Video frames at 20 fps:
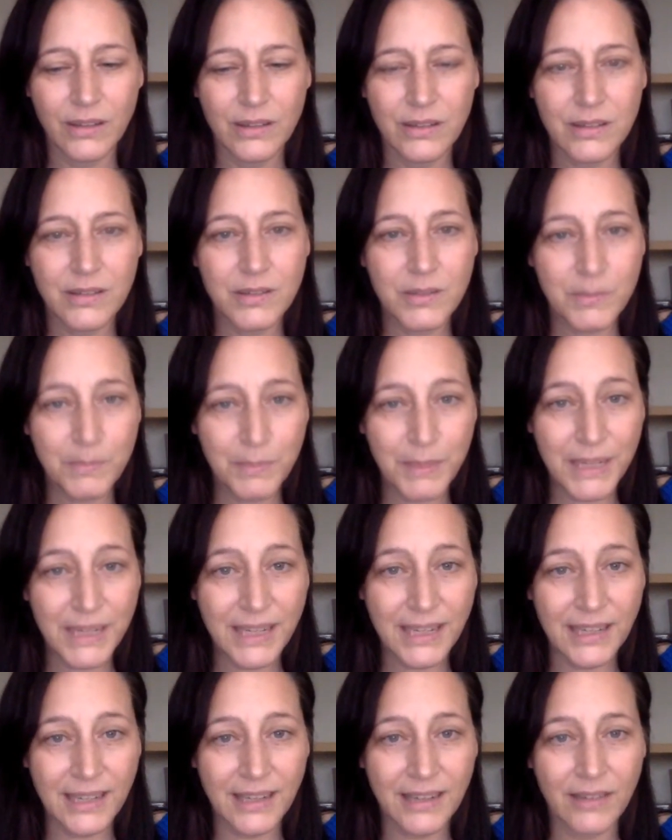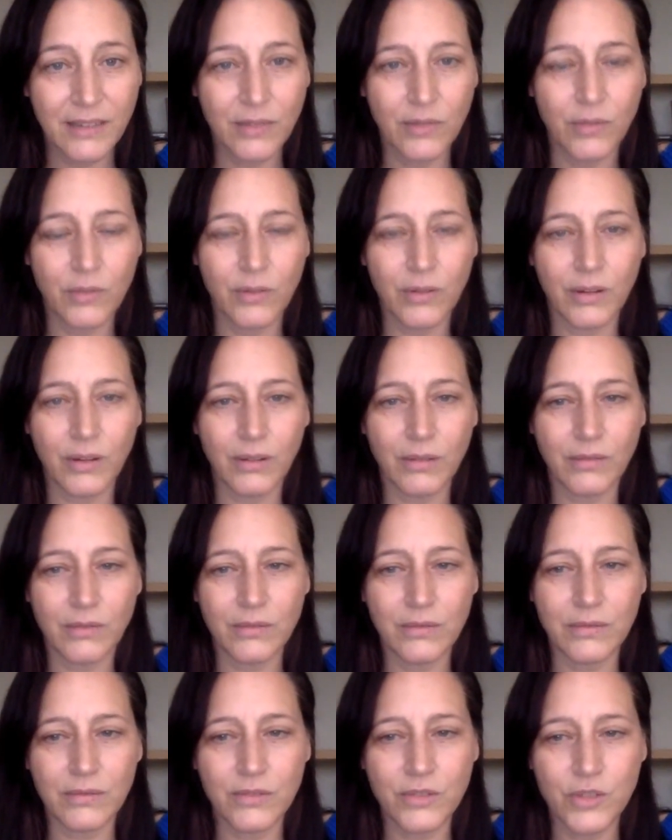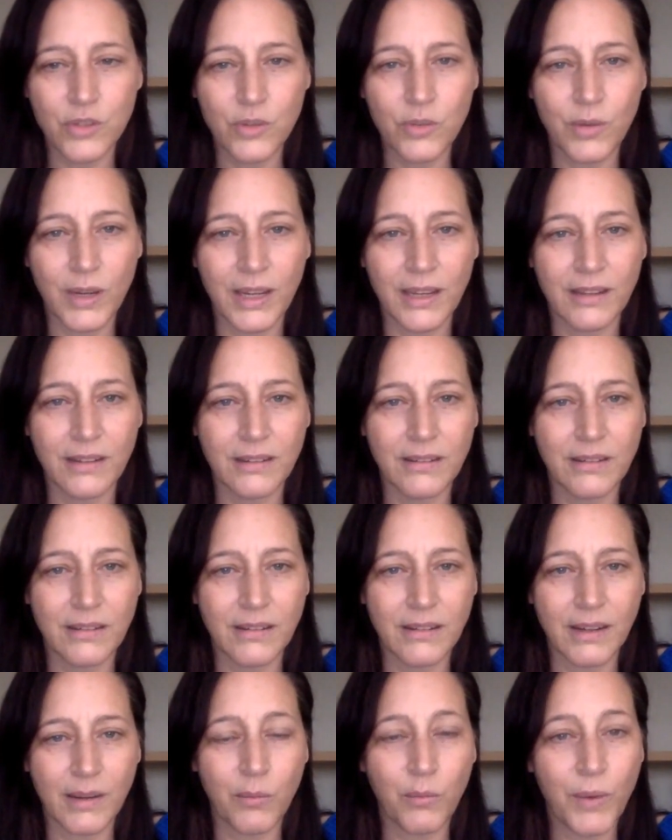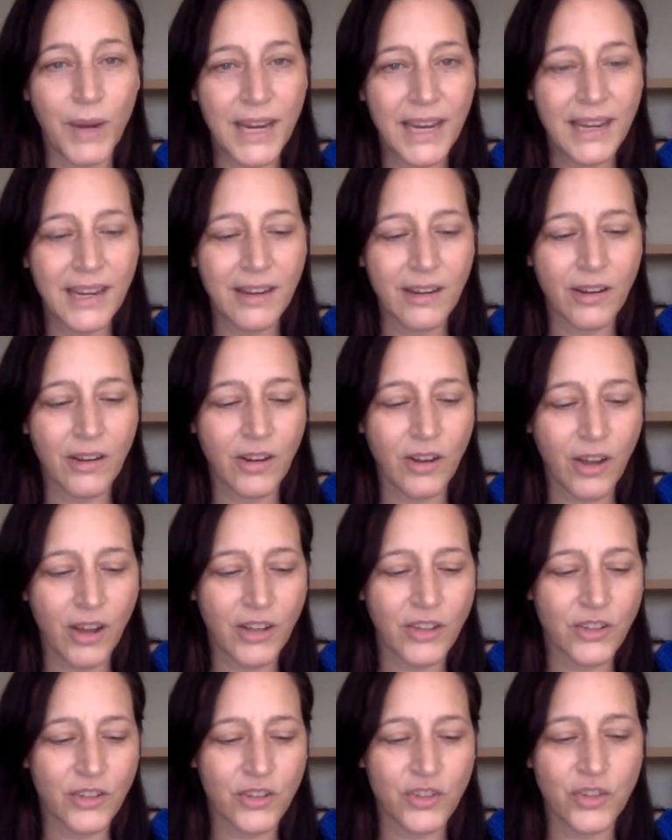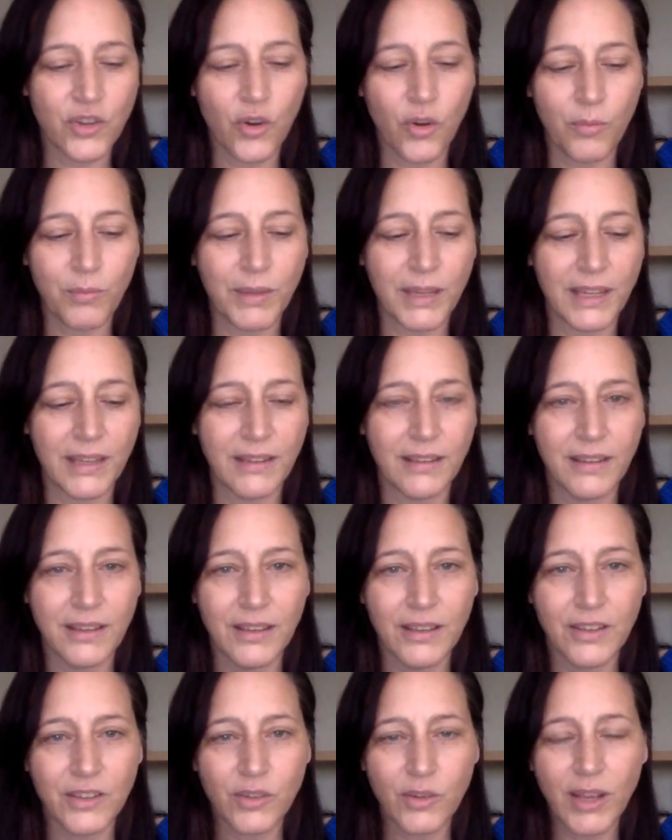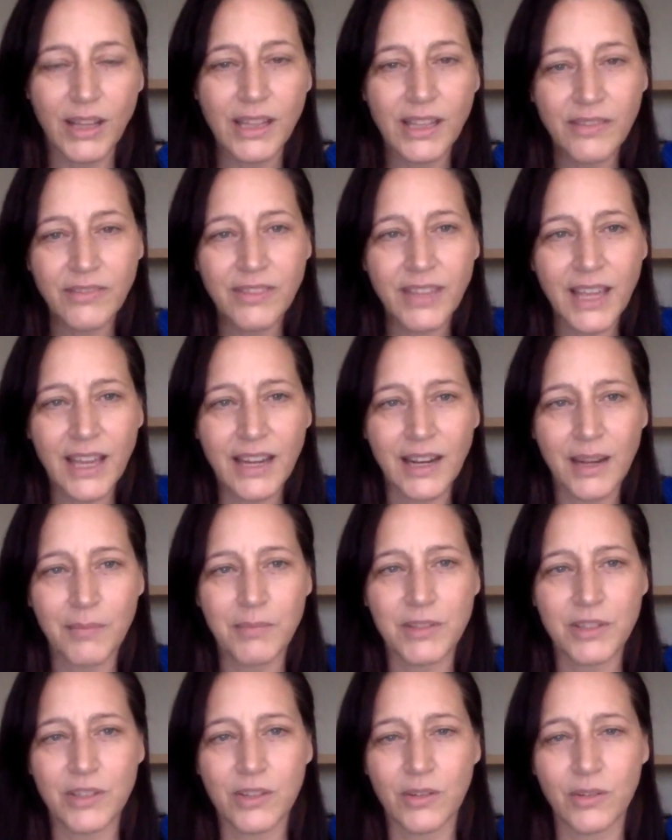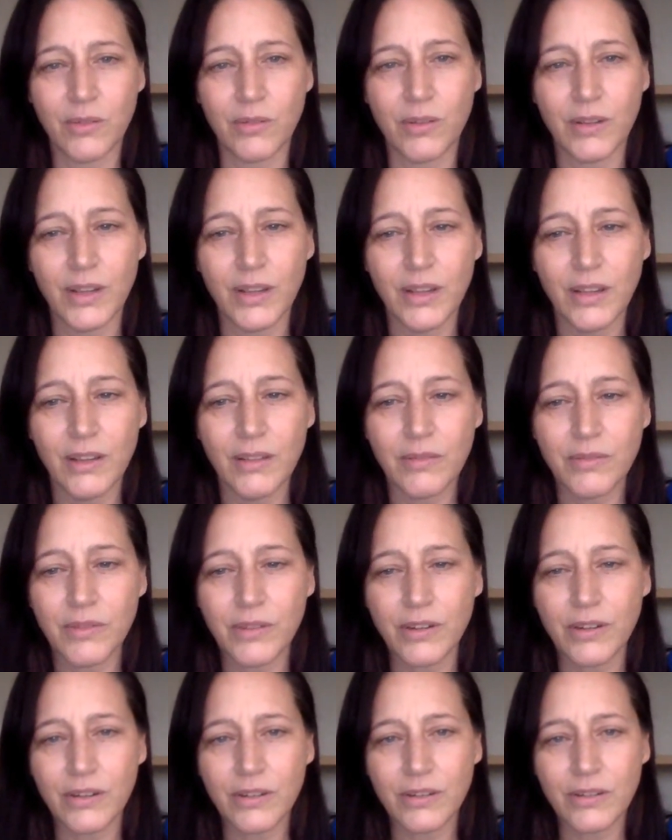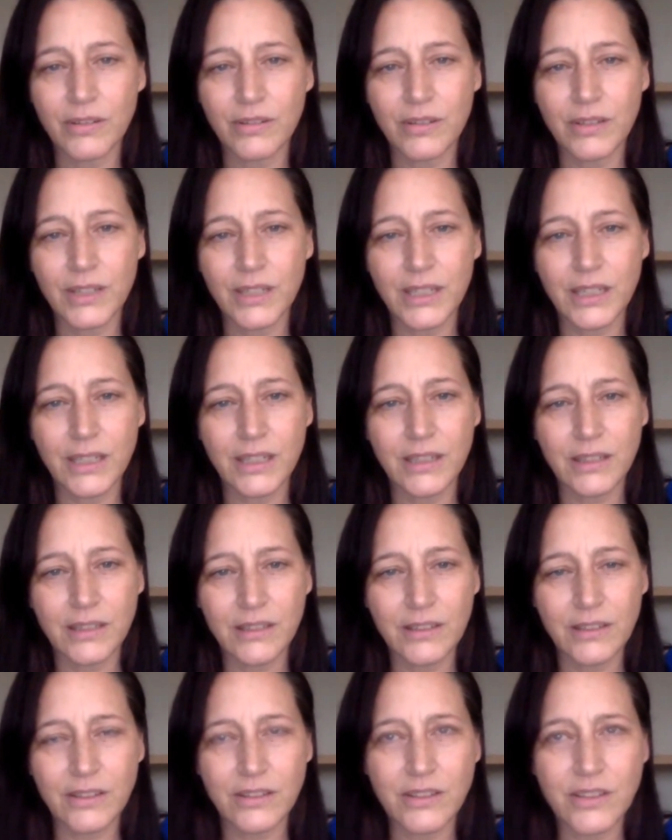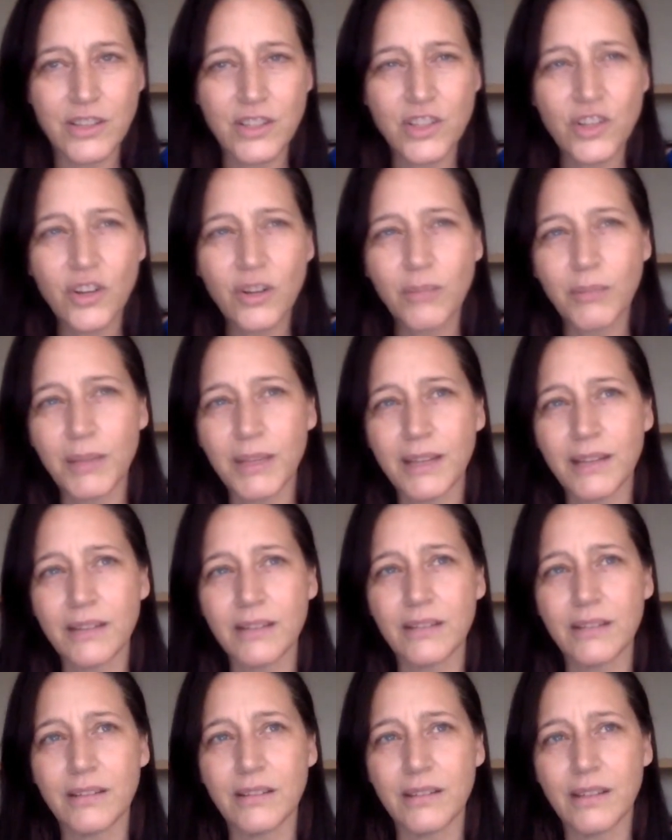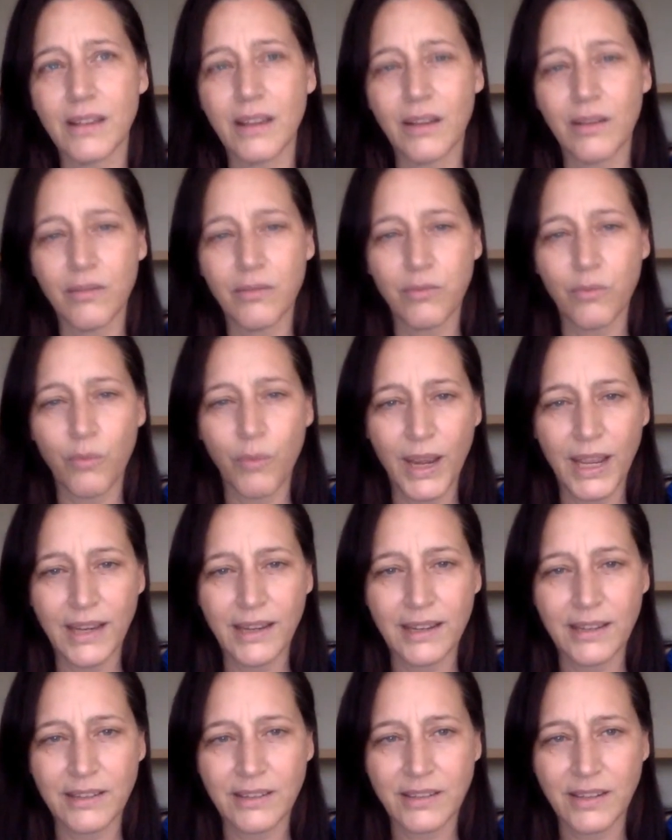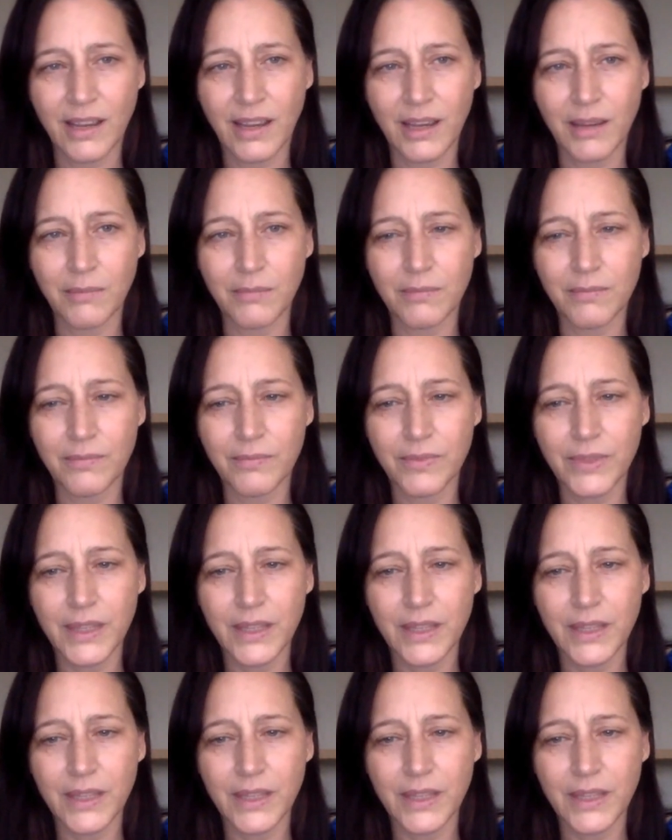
speak it or do it, I'm waiting on God to show me. So I lift that up to for discernment of when it's time